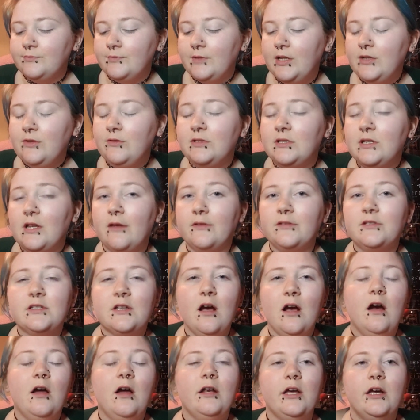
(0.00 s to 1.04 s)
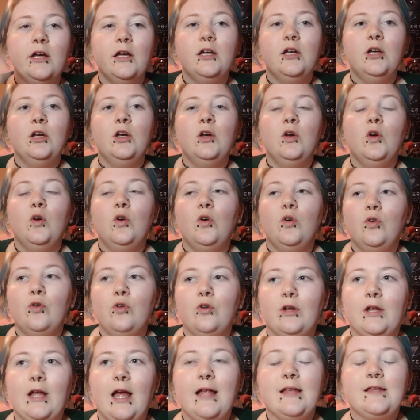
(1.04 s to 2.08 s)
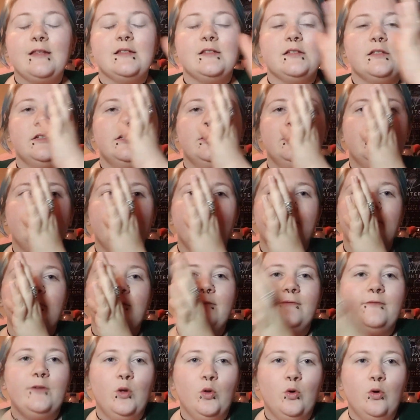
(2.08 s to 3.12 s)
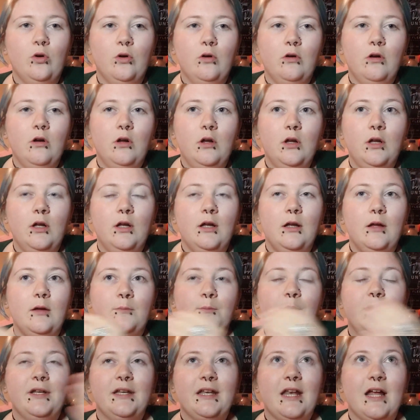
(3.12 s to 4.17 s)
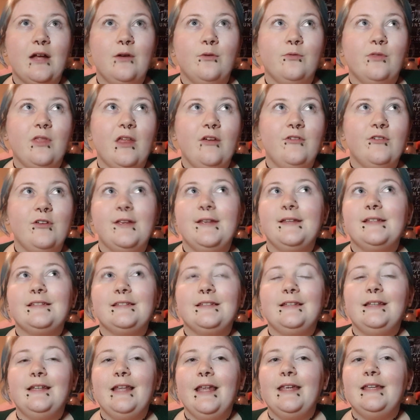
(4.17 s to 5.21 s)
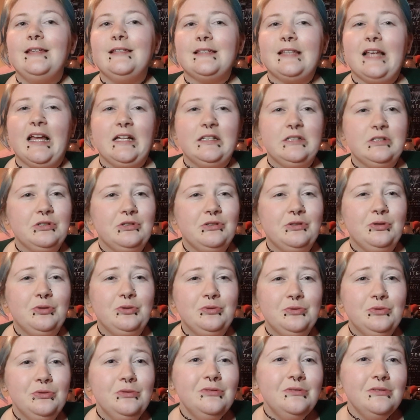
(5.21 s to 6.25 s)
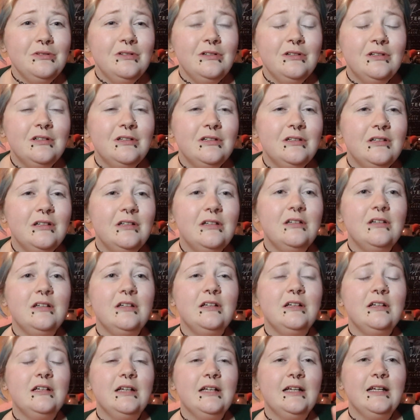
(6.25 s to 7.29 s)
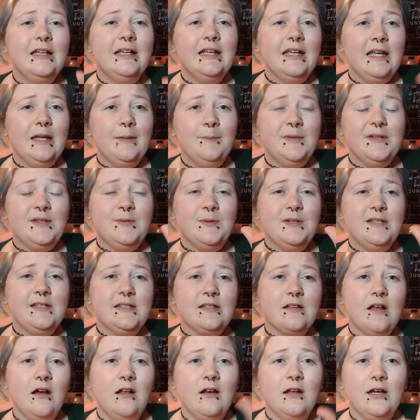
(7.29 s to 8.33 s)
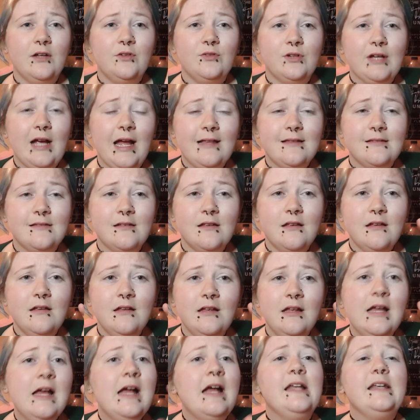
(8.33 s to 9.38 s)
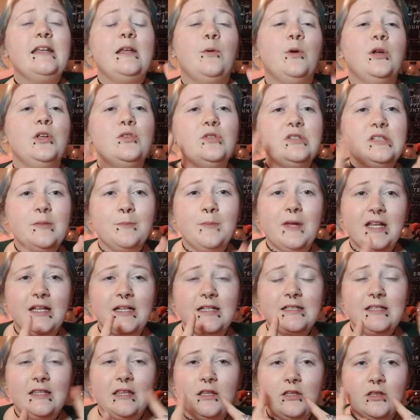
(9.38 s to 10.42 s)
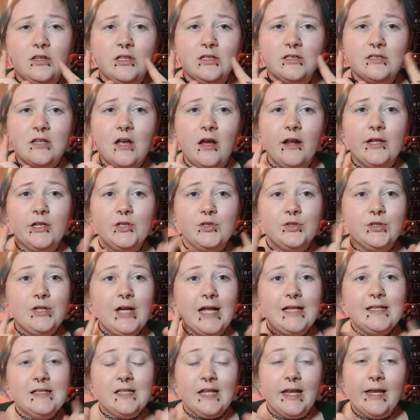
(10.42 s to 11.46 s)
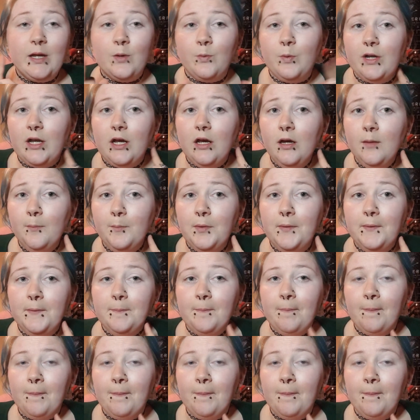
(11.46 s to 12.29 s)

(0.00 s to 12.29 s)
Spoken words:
used to go Scarlet, Organza, Velour, but now there is Lace and Tulle in between Scarlet and Organza. Now, I used to mix the Scarlet and Organza liquid up,